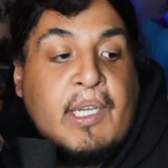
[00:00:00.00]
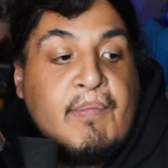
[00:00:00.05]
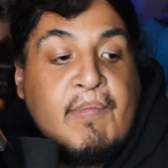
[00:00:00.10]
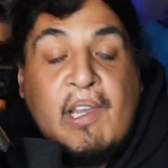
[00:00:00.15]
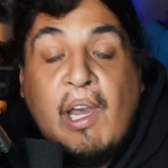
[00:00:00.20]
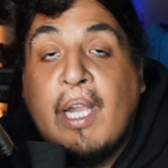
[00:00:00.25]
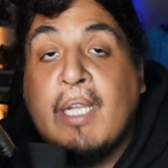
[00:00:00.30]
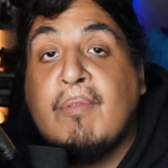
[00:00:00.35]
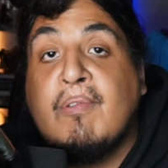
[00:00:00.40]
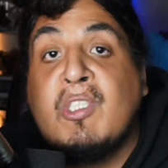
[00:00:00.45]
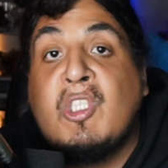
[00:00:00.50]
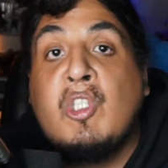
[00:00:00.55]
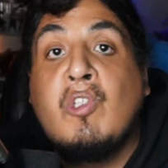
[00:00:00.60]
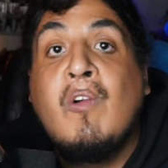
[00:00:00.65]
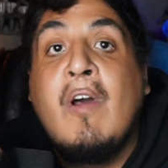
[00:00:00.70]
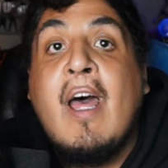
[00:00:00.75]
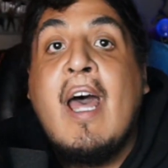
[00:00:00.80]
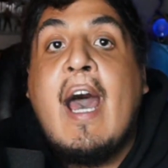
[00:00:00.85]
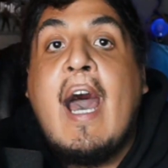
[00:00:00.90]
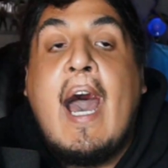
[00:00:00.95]
To be honest with
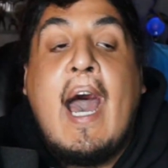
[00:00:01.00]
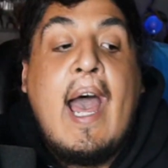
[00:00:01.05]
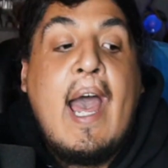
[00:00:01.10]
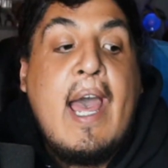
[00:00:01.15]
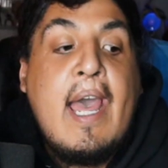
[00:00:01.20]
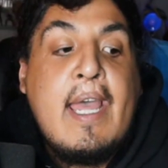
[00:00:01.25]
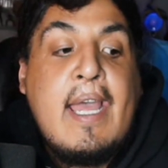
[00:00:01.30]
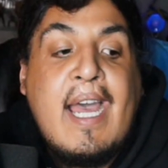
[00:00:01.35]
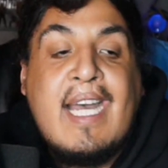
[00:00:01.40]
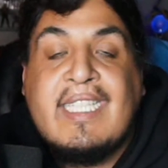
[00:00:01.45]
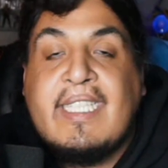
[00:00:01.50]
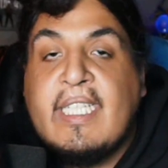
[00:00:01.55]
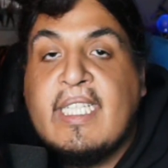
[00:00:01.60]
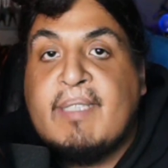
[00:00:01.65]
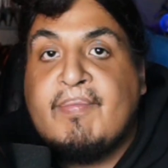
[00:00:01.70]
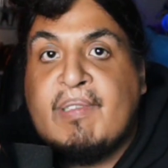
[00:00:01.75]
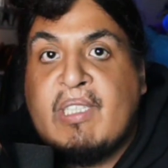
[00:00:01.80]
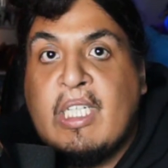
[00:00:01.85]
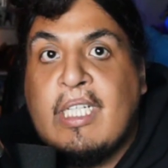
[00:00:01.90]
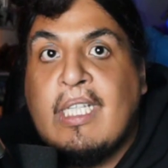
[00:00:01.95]
you, I at
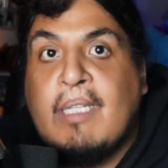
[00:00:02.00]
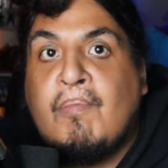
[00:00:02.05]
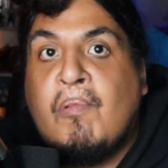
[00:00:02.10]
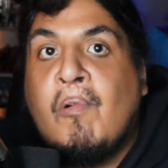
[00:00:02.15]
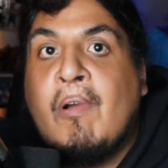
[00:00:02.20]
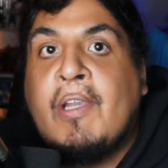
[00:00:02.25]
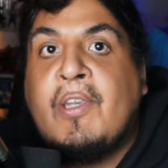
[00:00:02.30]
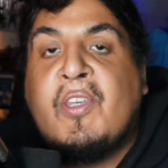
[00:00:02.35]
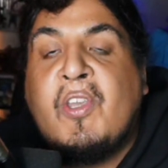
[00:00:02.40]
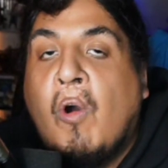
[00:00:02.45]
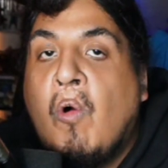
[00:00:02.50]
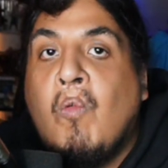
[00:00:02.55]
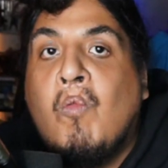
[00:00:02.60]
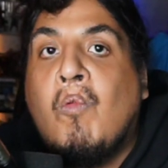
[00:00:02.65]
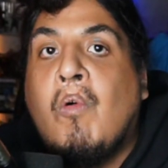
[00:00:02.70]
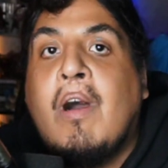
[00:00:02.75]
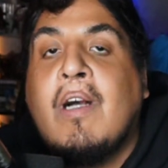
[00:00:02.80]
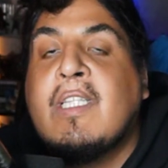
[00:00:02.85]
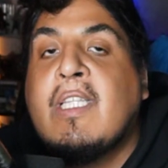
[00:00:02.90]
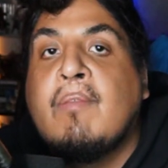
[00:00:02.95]
this particular point
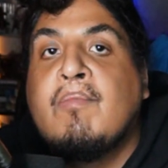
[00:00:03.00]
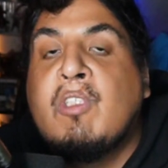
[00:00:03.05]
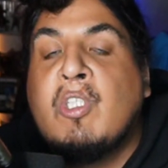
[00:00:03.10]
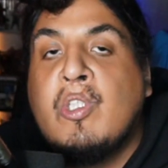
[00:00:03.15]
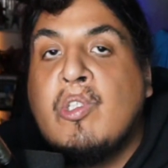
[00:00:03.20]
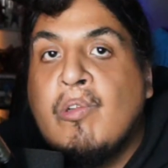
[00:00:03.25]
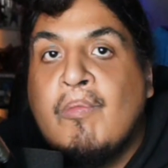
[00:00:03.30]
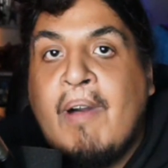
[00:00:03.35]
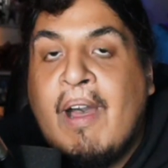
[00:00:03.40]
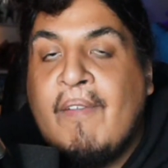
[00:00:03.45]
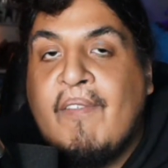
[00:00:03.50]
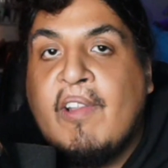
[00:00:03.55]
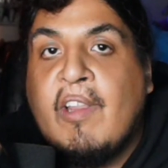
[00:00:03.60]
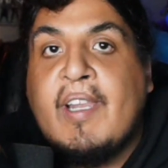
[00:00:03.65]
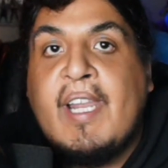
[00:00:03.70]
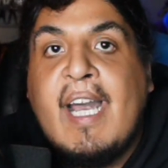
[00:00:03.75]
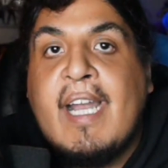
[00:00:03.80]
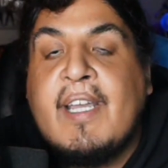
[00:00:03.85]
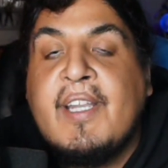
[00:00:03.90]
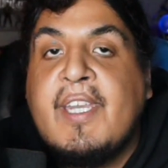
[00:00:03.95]
don't want them to do My
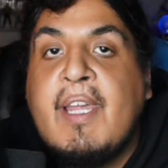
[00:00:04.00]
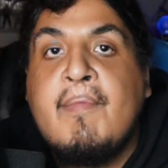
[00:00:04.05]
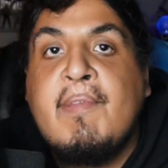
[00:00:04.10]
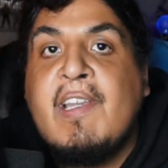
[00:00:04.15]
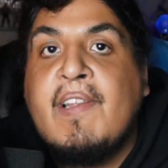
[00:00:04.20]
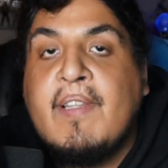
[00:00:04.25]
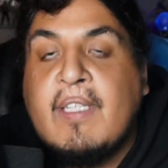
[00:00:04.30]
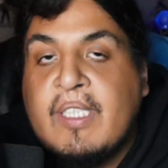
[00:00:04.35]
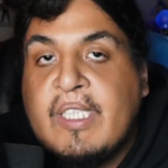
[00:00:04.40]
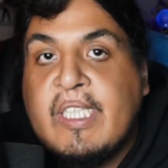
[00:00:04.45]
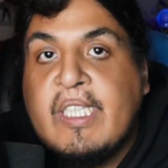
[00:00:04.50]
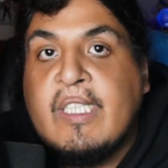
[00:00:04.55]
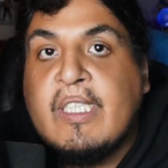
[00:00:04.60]
Villain Academia this